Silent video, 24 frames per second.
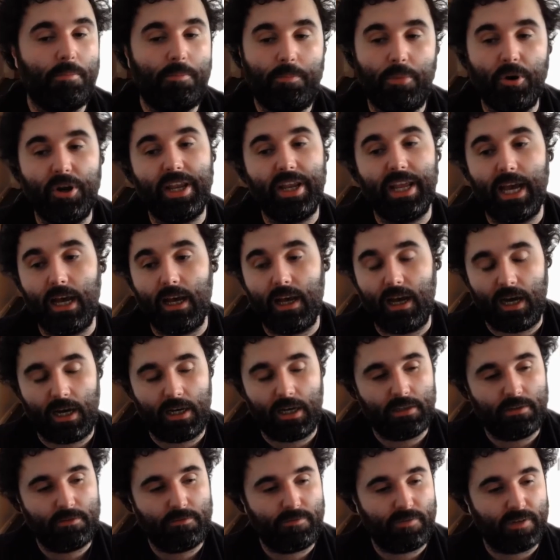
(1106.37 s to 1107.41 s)
But yeah,
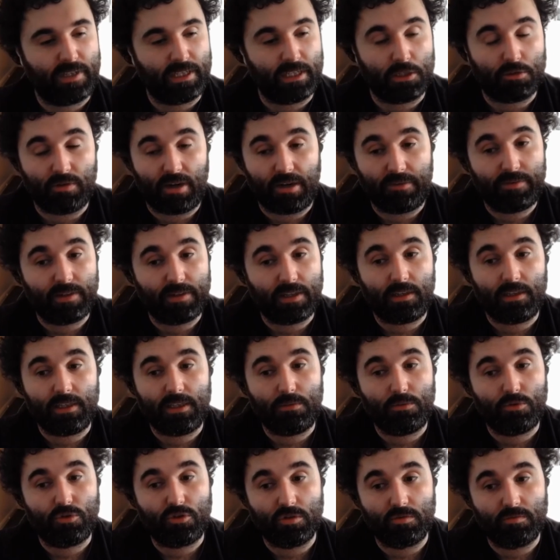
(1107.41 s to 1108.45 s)
I think graphically
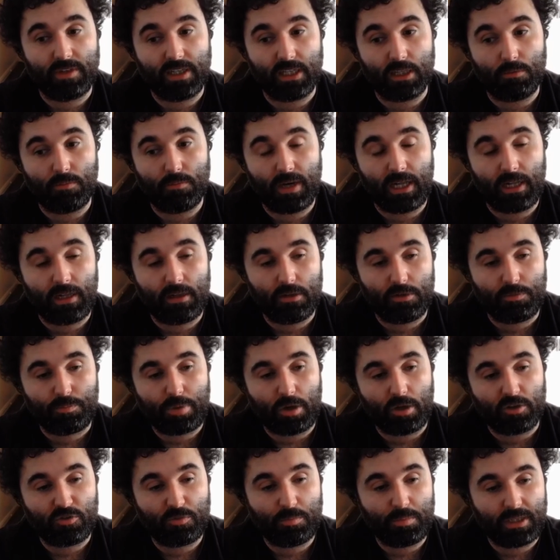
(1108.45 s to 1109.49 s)
it was done really well. It's
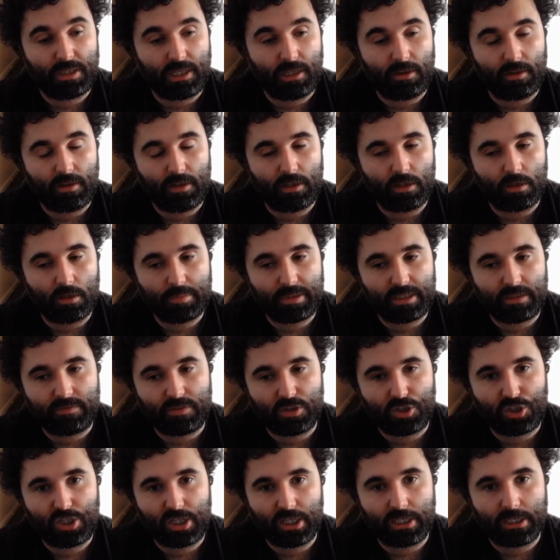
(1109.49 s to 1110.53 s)
possibly a little bit of a
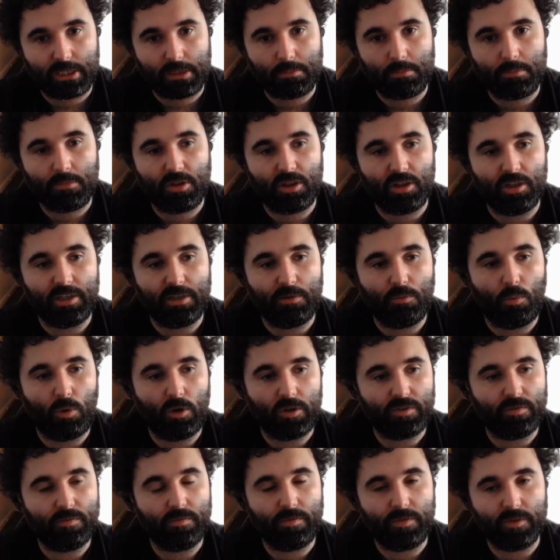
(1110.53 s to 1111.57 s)
shame that it
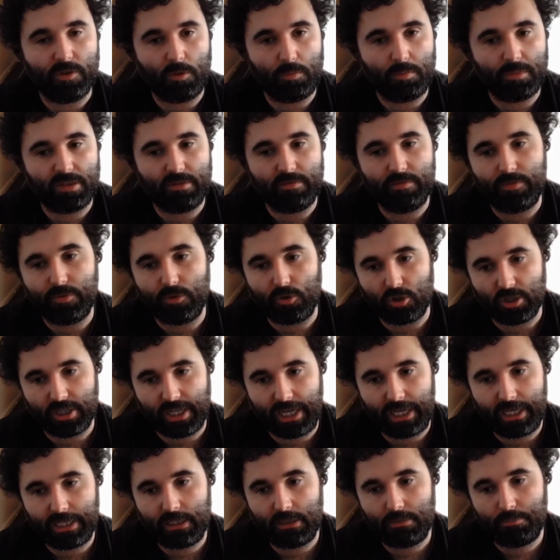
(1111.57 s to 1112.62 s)
wasn't filmed in
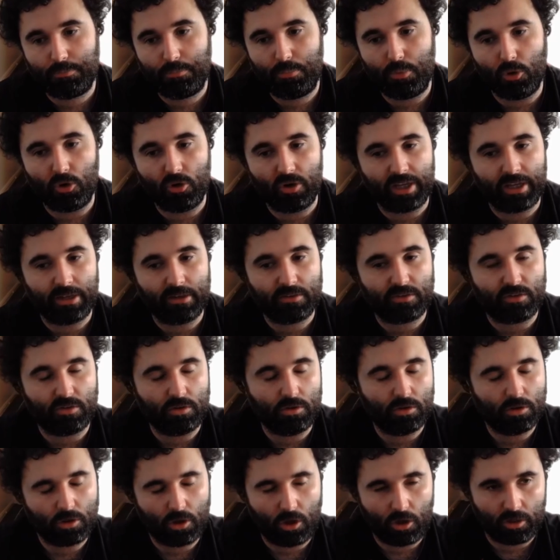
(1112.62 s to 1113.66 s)
4K, but it's
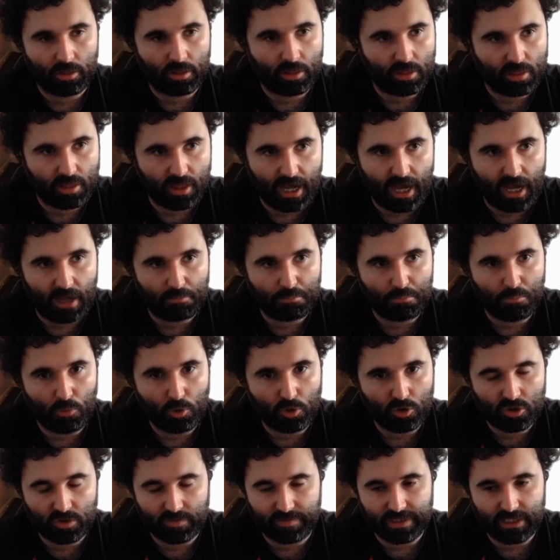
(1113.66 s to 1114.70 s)
not that
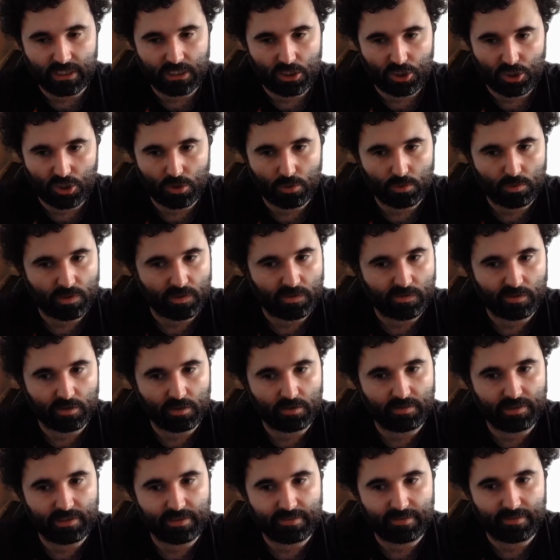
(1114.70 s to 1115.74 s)
much of an issue
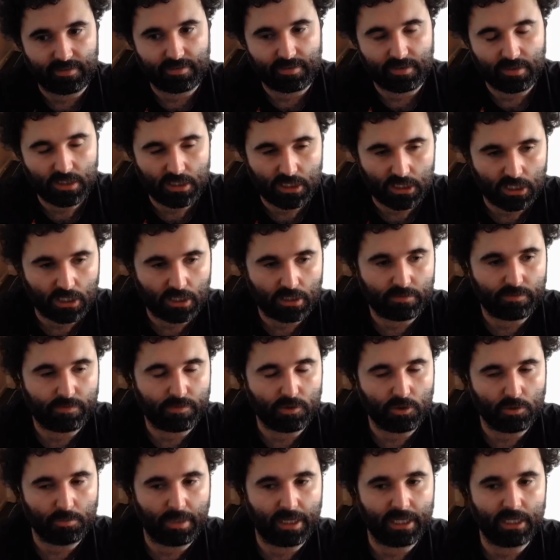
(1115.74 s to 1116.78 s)
considering it's a CGI
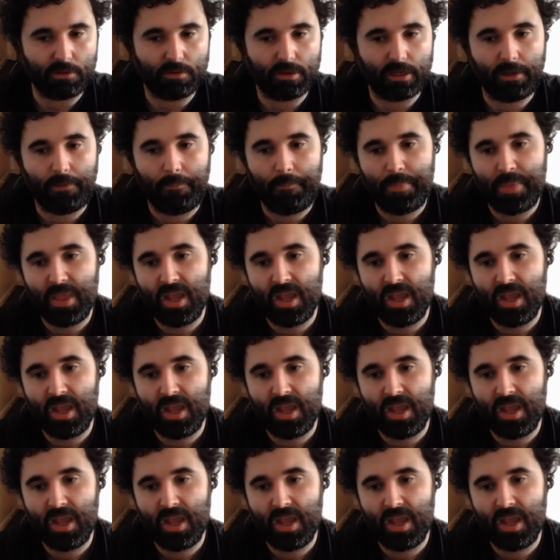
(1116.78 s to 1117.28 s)
film anyway.